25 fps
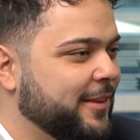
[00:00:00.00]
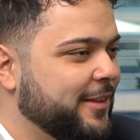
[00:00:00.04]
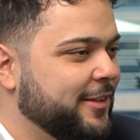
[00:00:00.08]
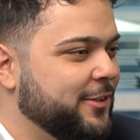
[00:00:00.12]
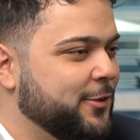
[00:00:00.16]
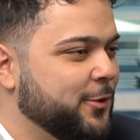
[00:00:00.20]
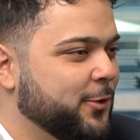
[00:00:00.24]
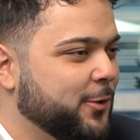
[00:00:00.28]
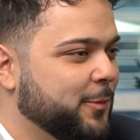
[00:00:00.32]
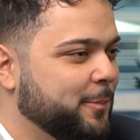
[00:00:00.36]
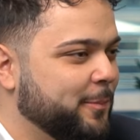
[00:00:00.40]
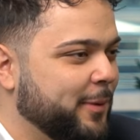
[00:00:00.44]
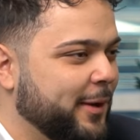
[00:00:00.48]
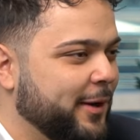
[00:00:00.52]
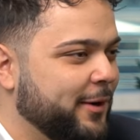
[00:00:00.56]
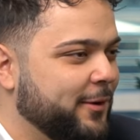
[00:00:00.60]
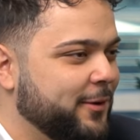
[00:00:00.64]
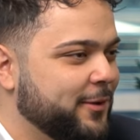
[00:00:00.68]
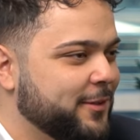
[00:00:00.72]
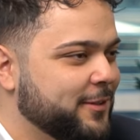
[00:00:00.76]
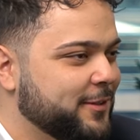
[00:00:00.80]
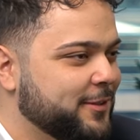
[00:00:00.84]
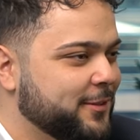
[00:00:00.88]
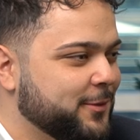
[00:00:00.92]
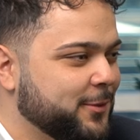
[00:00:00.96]
Your
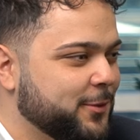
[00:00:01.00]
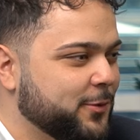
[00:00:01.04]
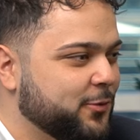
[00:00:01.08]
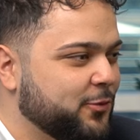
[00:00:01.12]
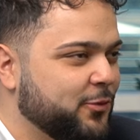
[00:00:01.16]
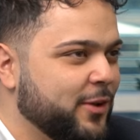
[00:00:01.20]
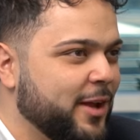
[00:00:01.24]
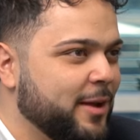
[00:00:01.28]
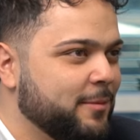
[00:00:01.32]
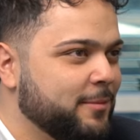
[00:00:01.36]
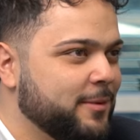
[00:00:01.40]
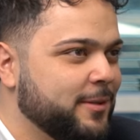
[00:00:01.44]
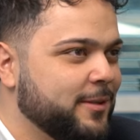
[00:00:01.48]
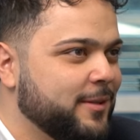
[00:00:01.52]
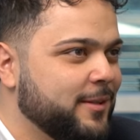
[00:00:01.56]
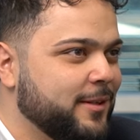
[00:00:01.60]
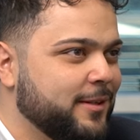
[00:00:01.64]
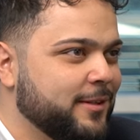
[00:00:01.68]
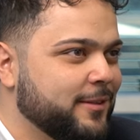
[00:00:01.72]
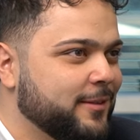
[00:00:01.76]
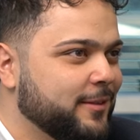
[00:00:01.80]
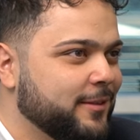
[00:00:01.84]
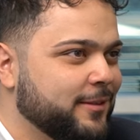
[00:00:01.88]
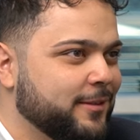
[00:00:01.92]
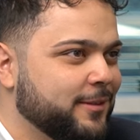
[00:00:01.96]
parents or your family
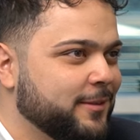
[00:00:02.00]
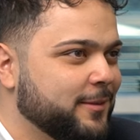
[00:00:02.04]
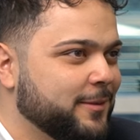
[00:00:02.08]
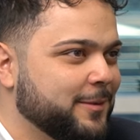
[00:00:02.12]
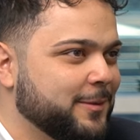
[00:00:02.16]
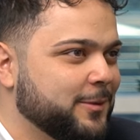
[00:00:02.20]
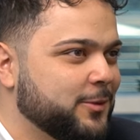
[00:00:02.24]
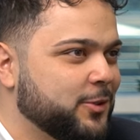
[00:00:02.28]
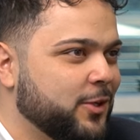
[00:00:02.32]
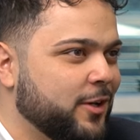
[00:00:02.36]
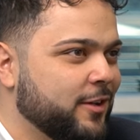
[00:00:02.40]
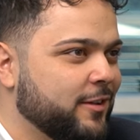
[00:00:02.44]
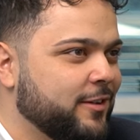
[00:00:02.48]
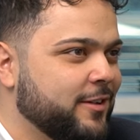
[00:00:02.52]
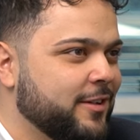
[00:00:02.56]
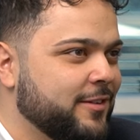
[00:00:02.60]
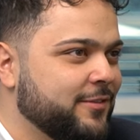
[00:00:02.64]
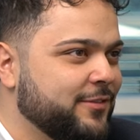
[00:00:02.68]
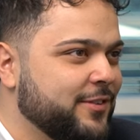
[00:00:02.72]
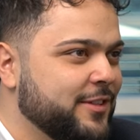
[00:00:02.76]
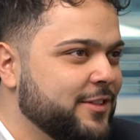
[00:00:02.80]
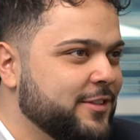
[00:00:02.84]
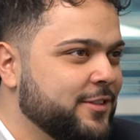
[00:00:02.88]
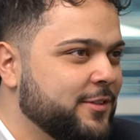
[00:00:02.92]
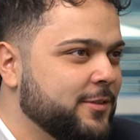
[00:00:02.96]
didn't try to
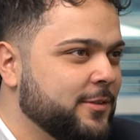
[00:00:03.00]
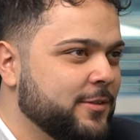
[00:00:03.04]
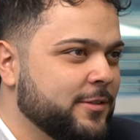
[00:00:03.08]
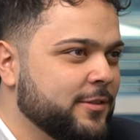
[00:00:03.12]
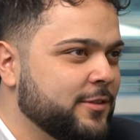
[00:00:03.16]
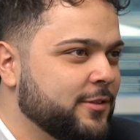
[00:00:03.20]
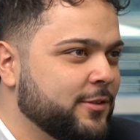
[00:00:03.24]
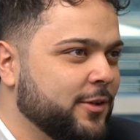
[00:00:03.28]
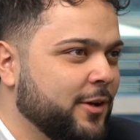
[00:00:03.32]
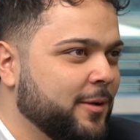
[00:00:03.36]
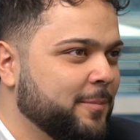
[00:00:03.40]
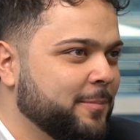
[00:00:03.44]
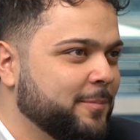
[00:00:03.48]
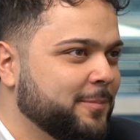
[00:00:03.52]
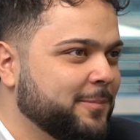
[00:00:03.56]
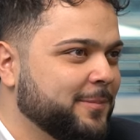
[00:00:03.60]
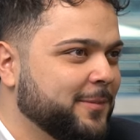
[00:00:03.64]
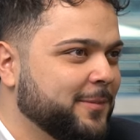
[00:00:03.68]
convince you to stop?